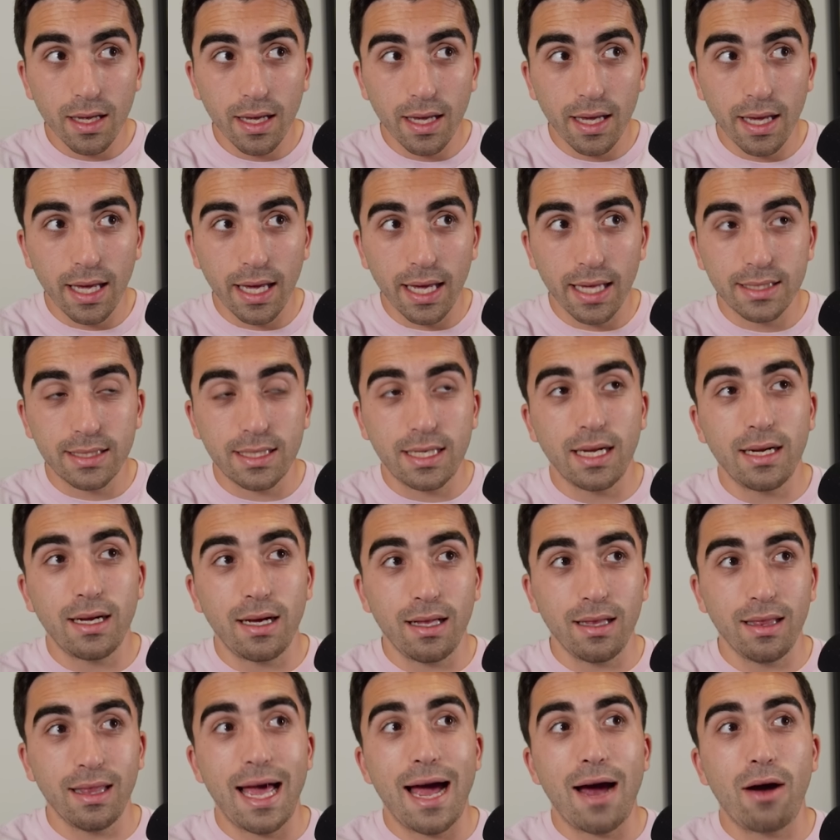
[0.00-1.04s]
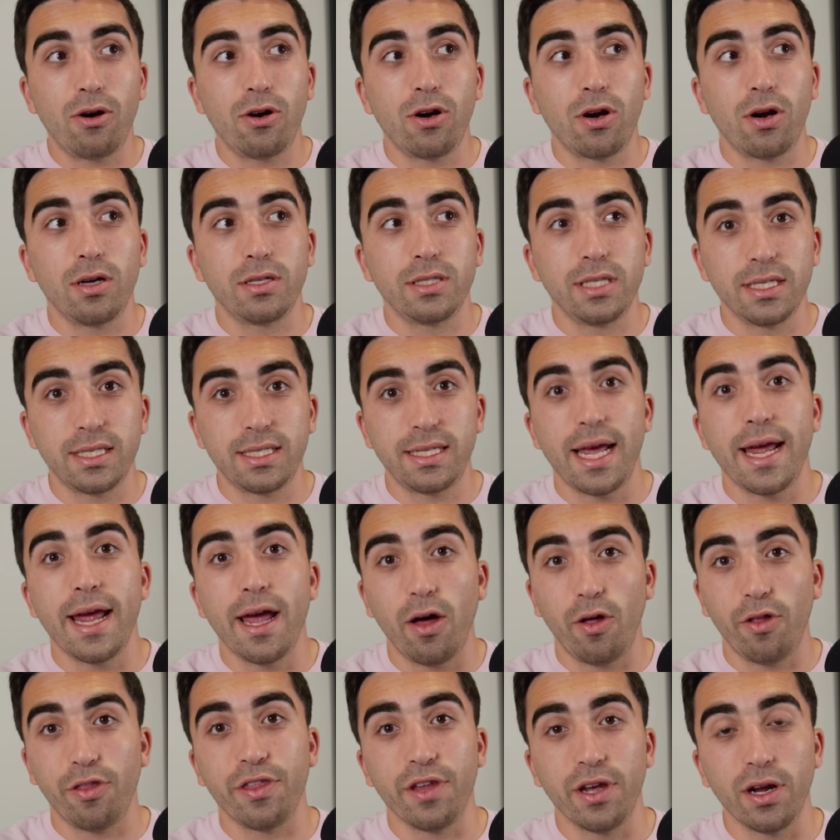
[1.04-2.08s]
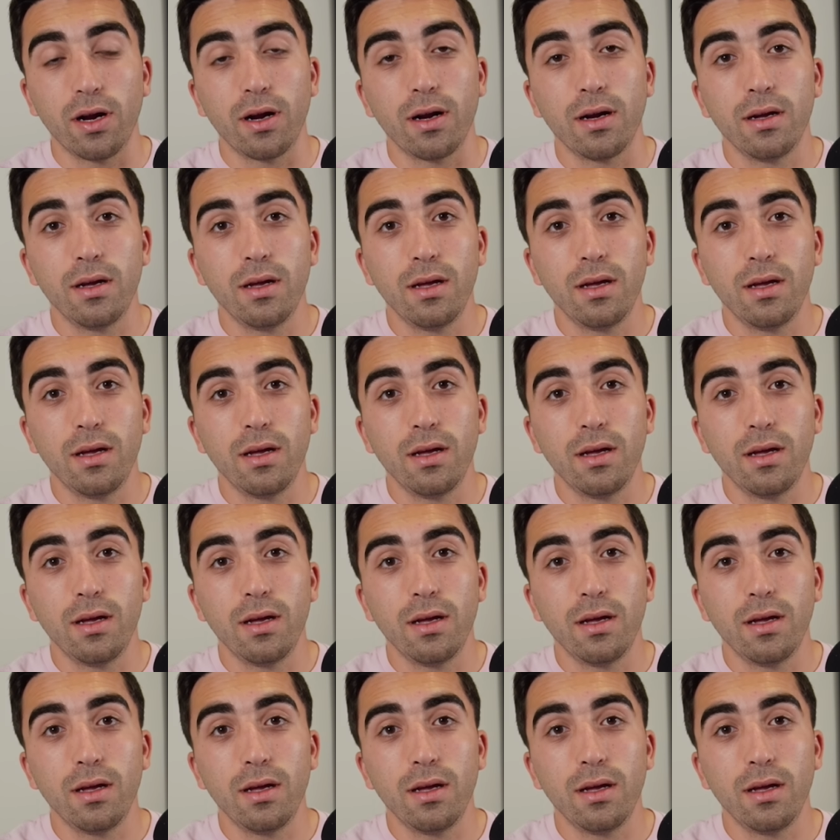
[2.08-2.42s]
it's going to allow her to stay healthier,